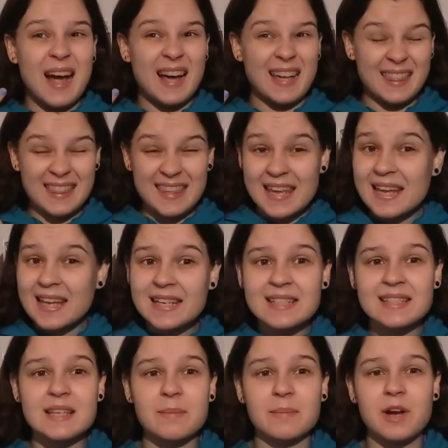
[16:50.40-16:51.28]
I think
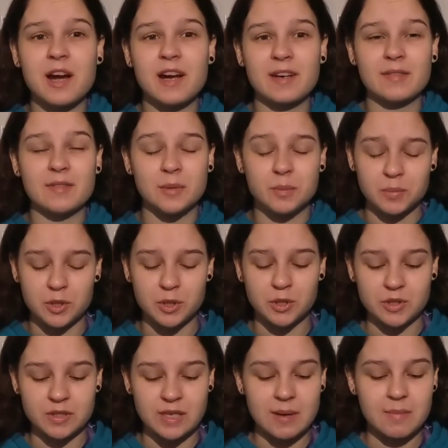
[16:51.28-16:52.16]
it's some kind of
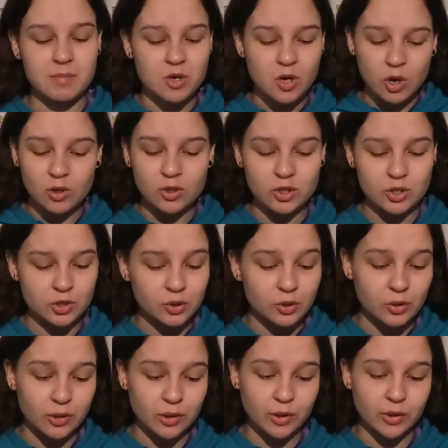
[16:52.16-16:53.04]
abuse. I'm not
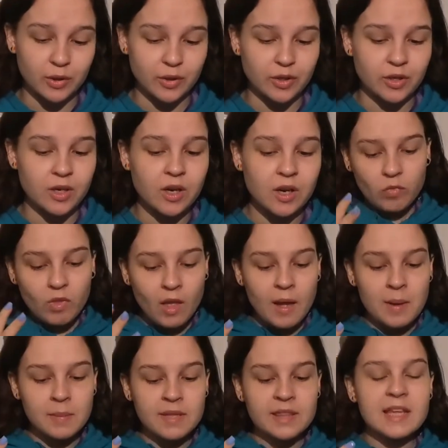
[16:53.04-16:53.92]
sure though.
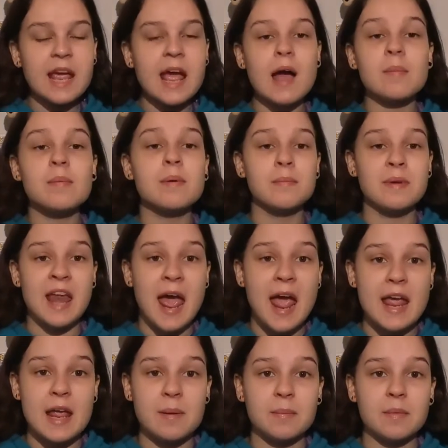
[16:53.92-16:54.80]
I mean, the album
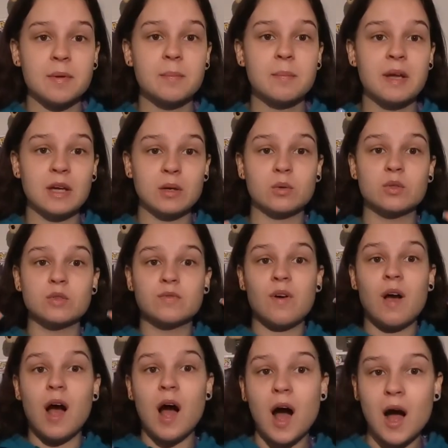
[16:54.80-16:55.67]
name, Petals
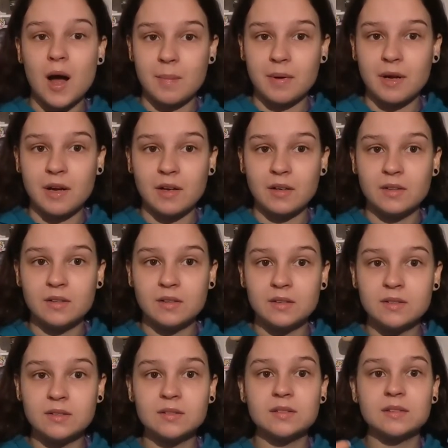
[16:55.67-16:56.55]
for Armor,
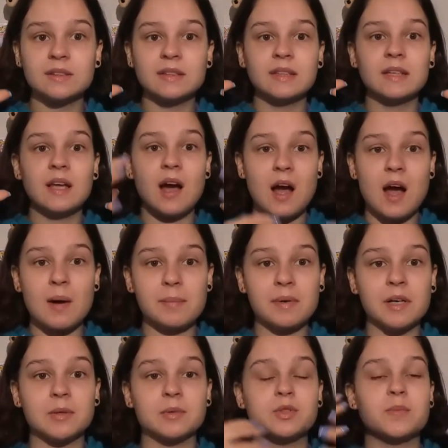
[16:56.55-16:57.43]

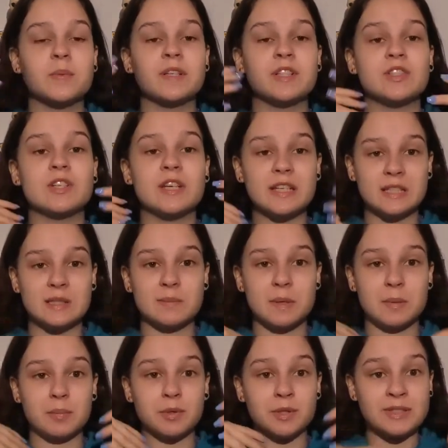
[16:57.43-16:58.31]
which means you need to
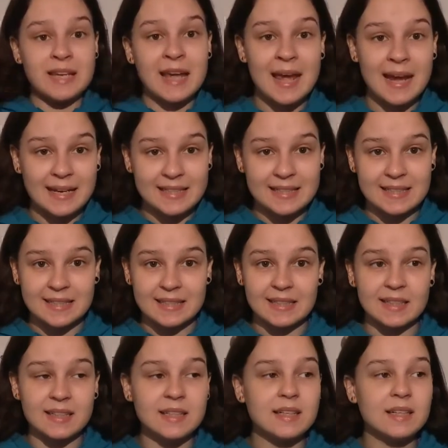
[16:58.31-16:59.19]
be
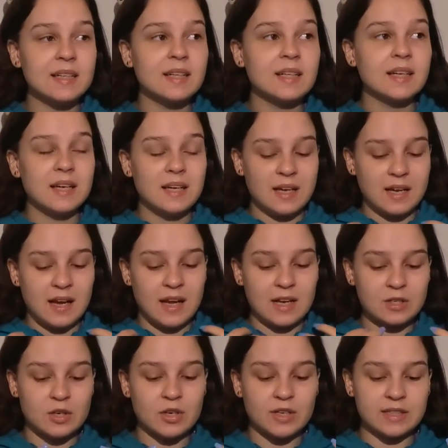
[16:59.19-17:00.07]
protected.
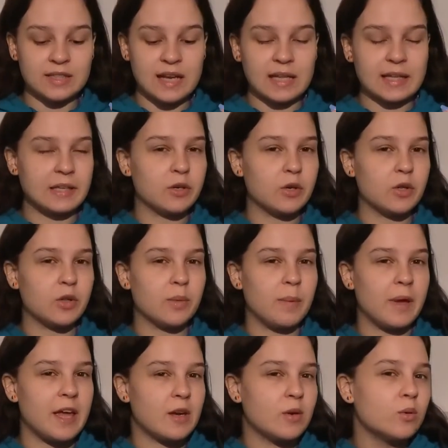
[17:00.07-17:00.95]
I don't exactly know
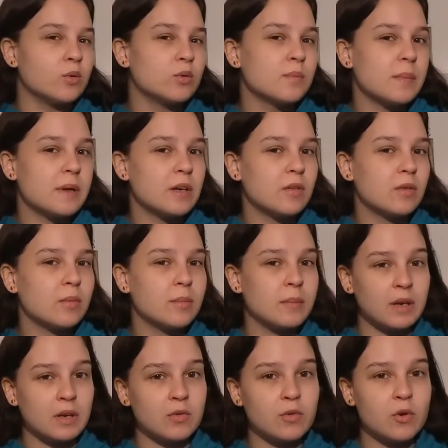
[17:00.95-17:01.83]
the petals
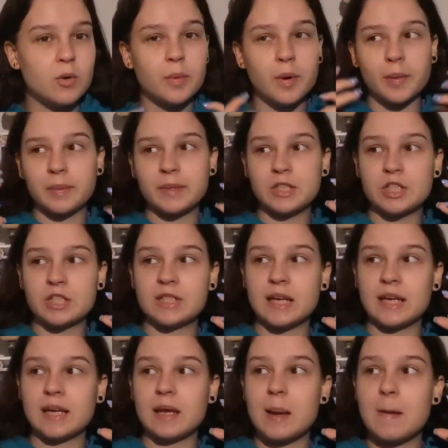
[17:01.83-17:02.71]
metaphor, probably
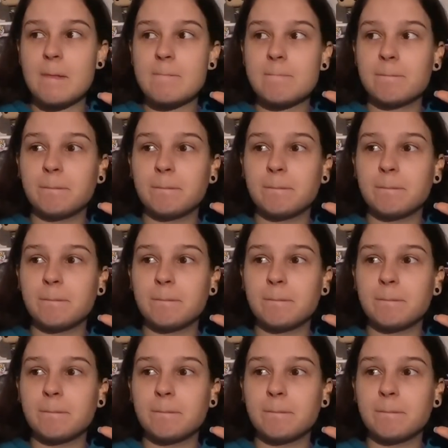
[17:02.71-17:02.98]
just like,